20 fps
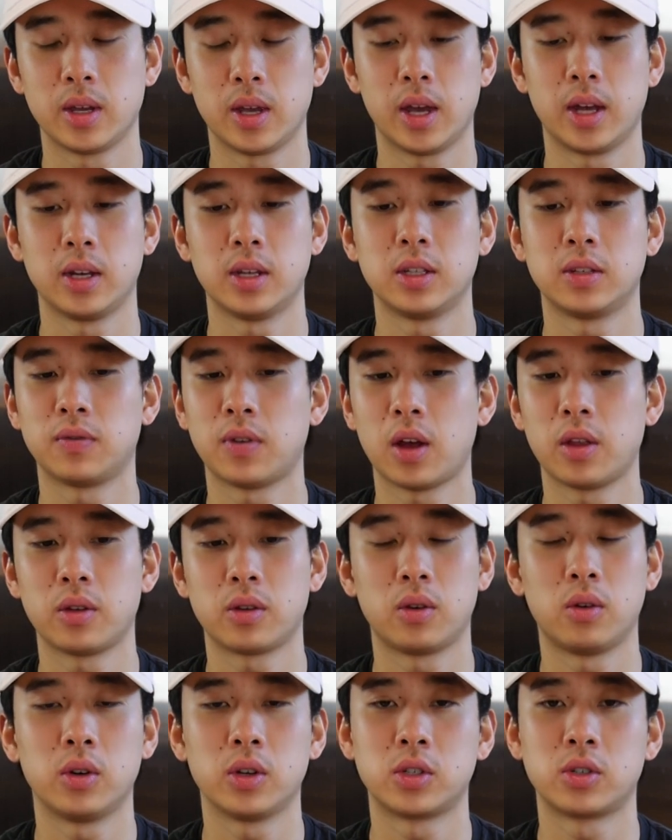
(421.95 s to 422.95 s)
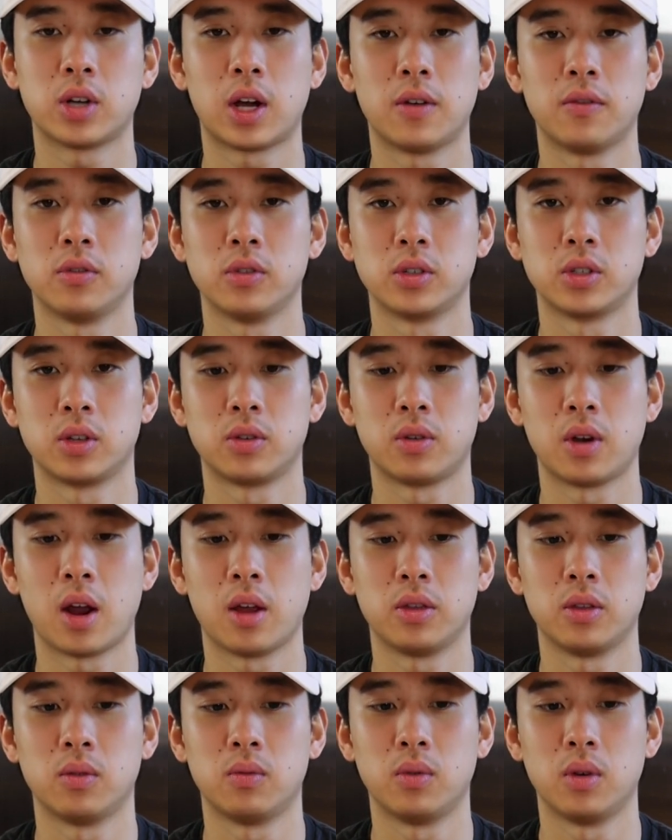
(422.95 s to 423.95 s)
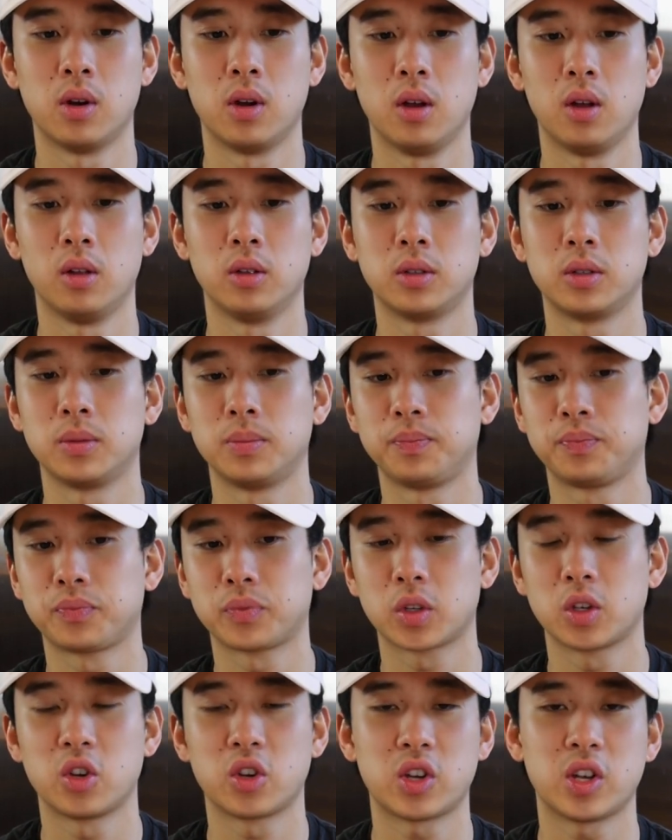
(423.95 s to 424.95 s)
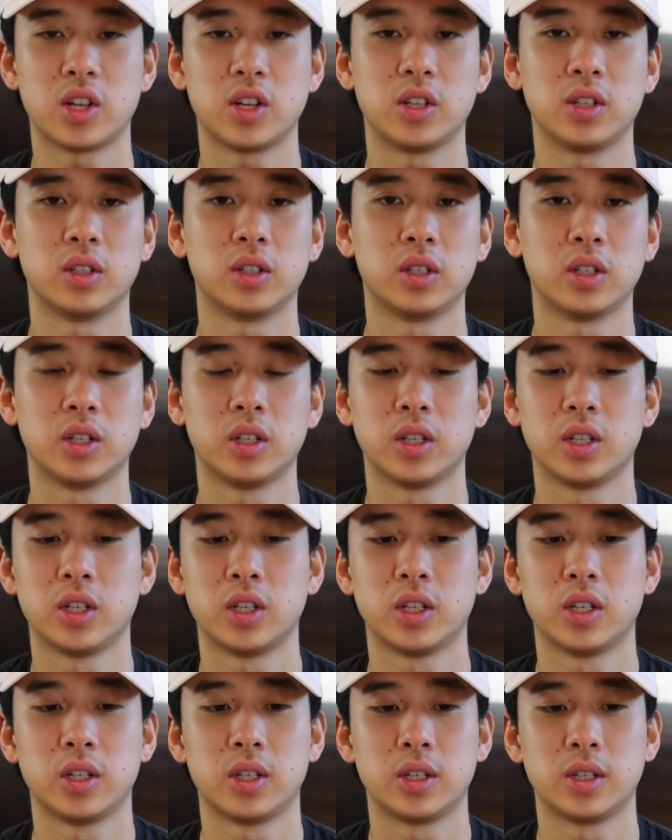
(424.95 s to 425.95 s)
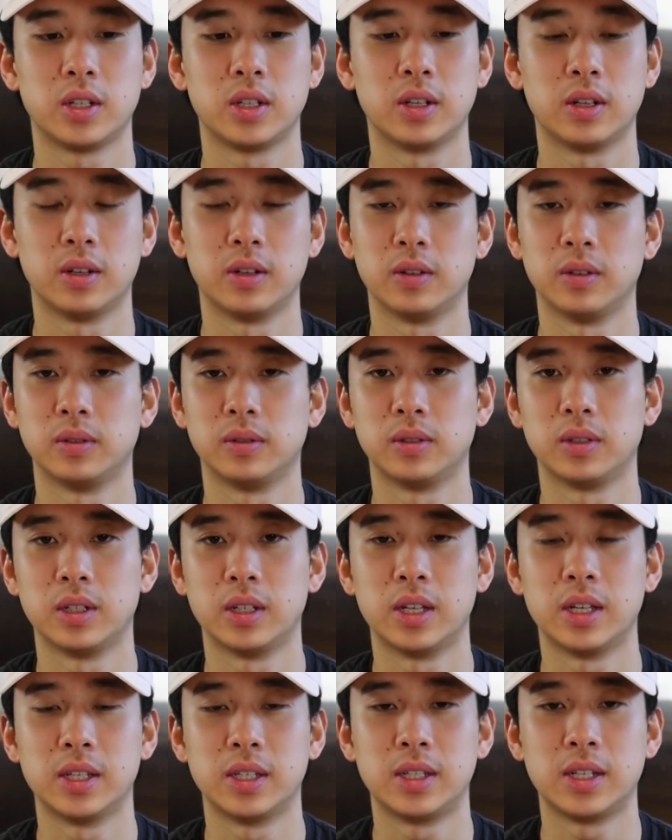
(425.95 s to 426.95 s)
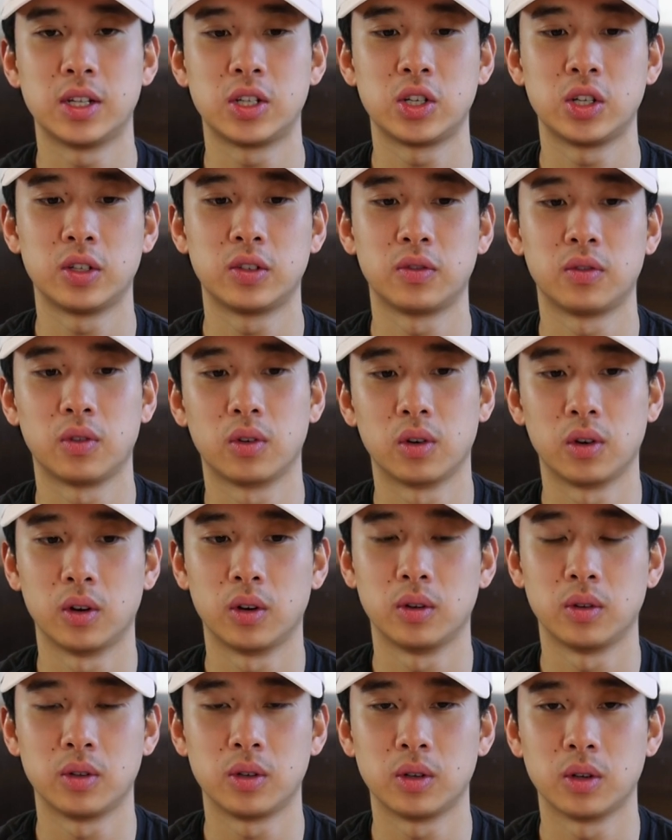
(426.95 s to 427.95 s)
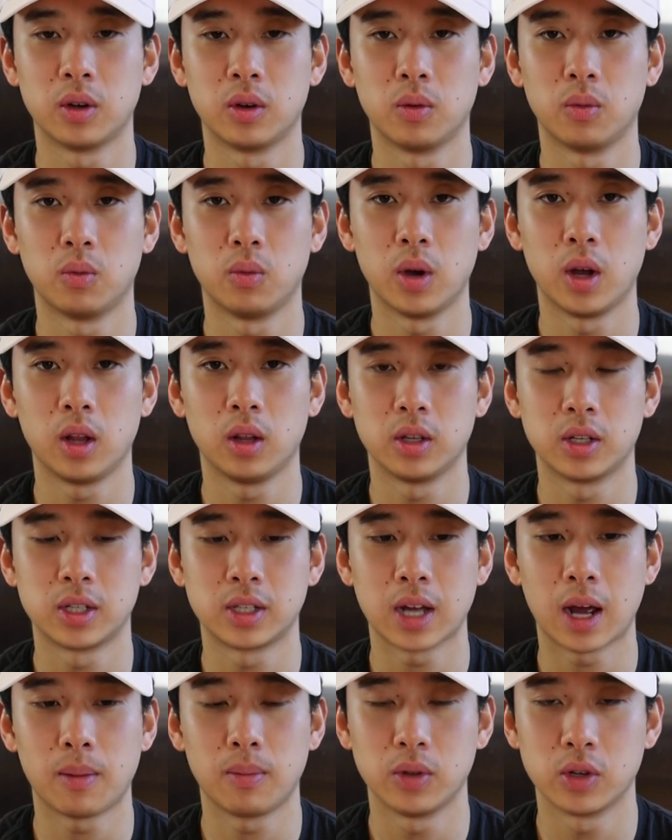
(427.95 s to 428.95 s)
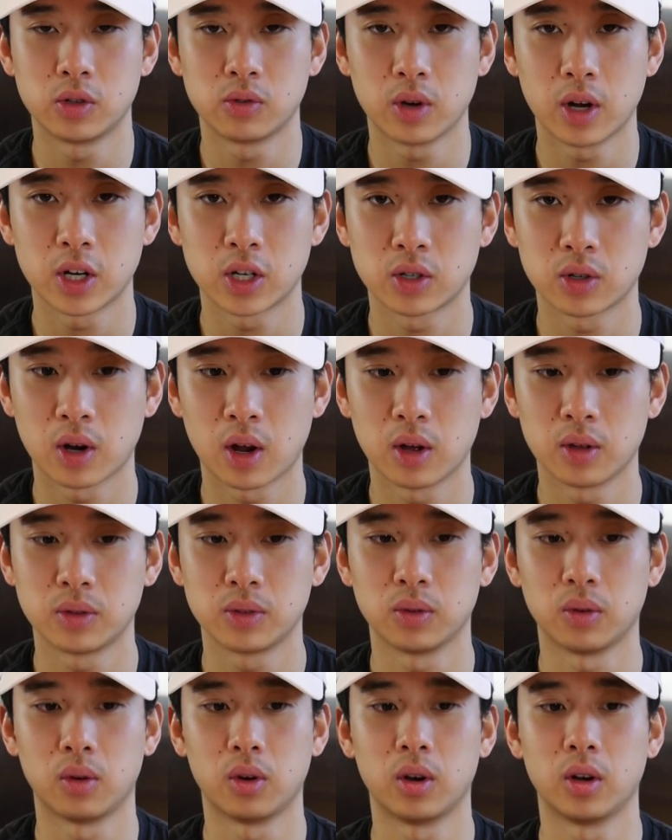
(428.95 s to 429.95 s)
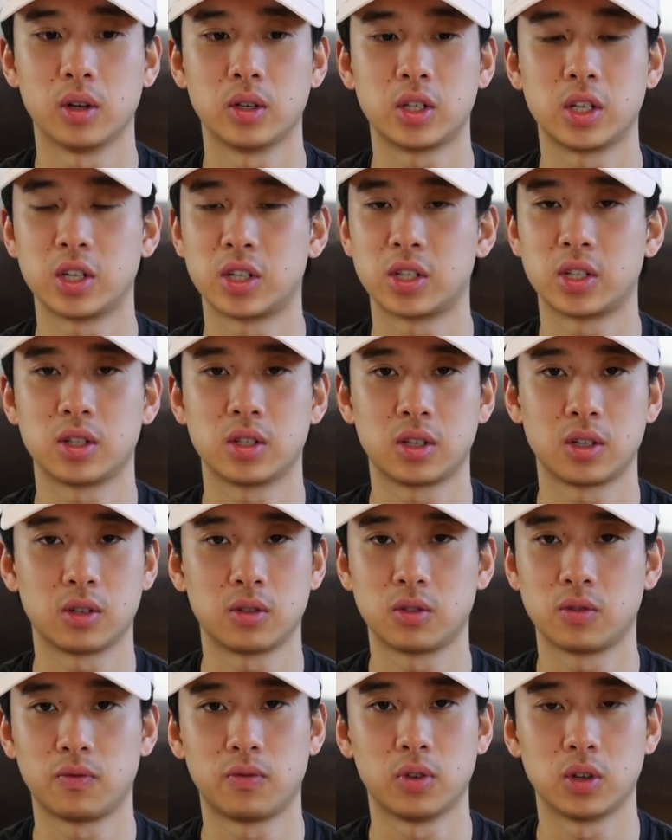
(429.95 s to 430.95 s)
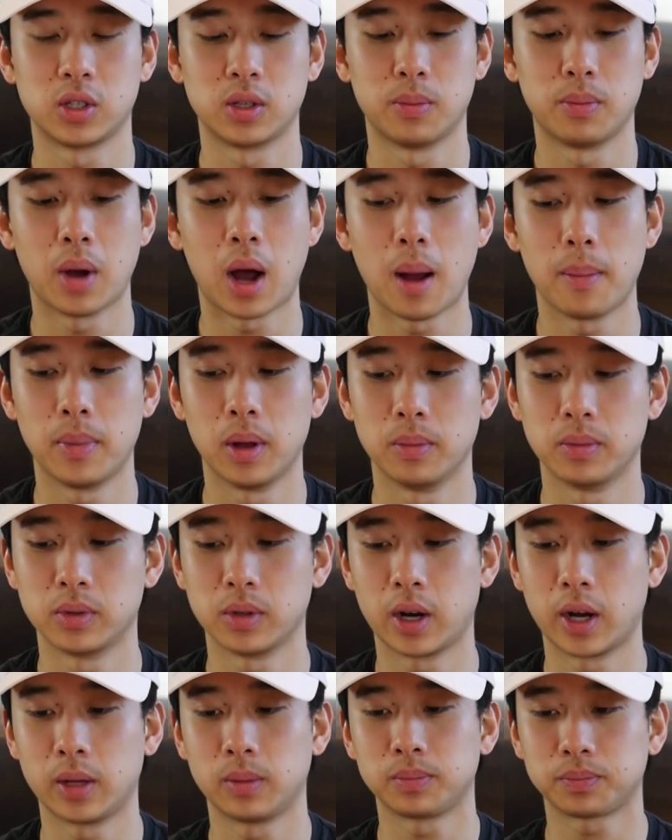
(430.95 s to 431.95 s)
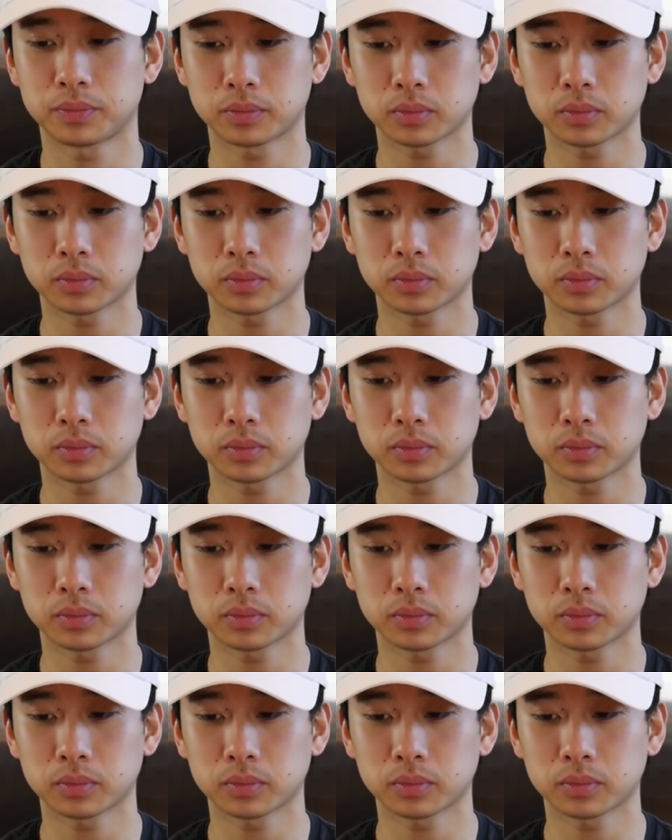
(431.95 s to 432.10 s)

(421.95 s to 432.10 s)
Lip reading: And his father always travels around the world cooking his dishes for well established restaurants or just for some pop-ups, right?